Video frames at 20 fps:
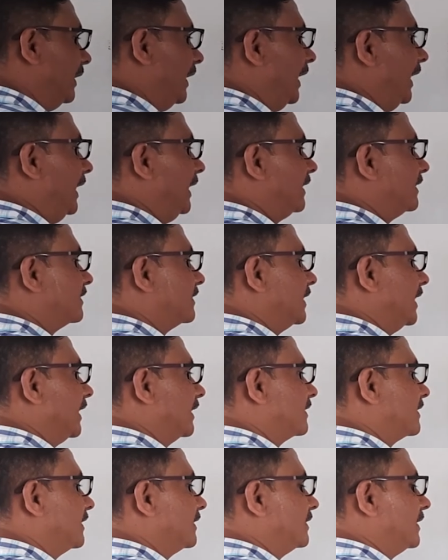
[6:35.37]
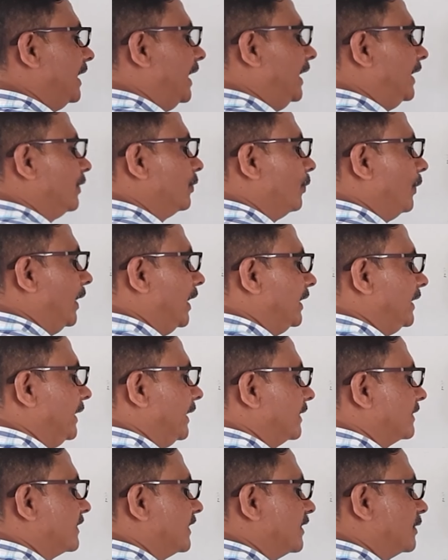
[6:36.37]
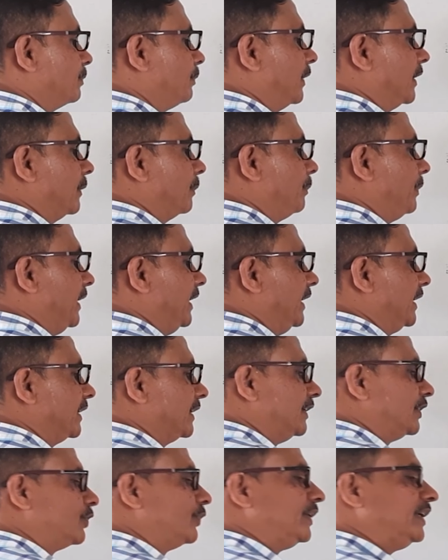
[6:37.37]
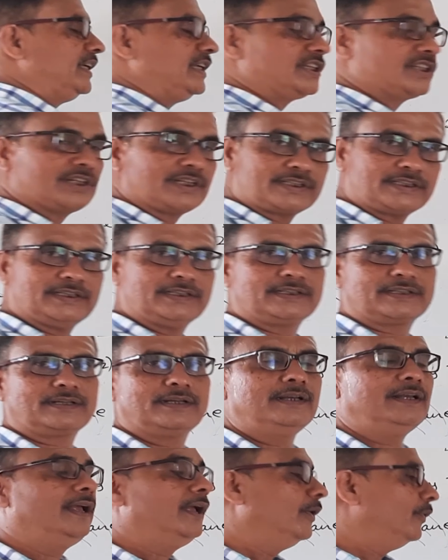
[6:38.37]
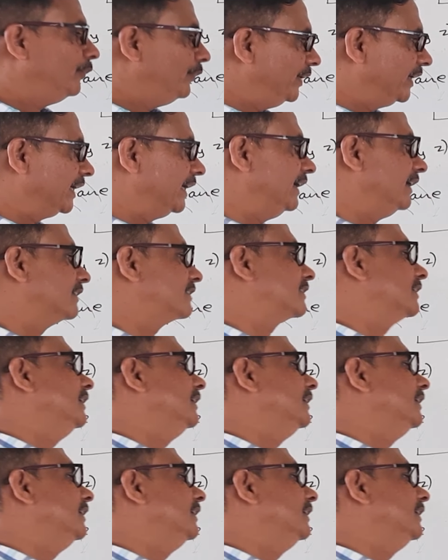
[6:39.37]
x-axis and y-axis perpendicular to each other, whereas